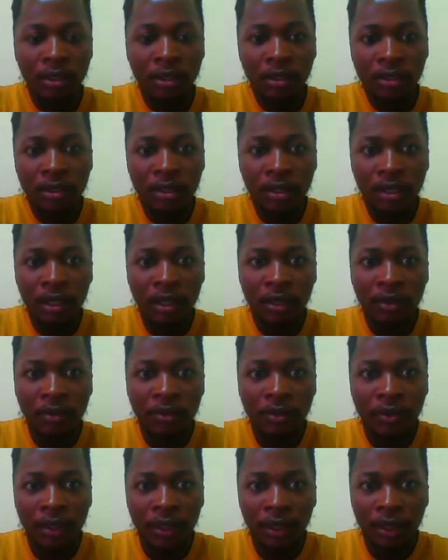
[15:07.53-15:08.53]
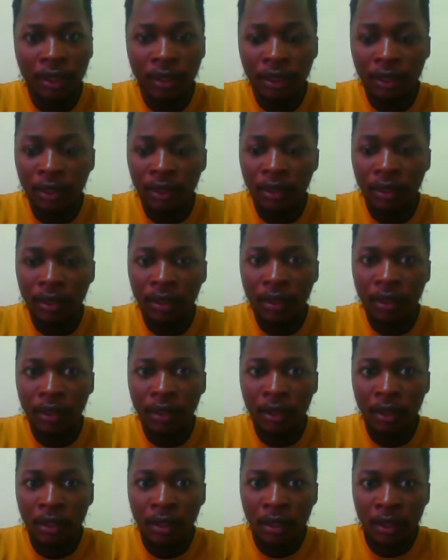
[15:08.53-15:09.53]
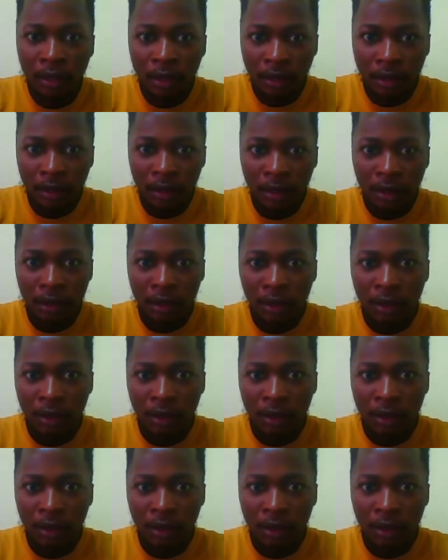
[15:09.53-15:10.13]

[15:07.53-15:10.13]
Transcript: T-R-E-E, and enter.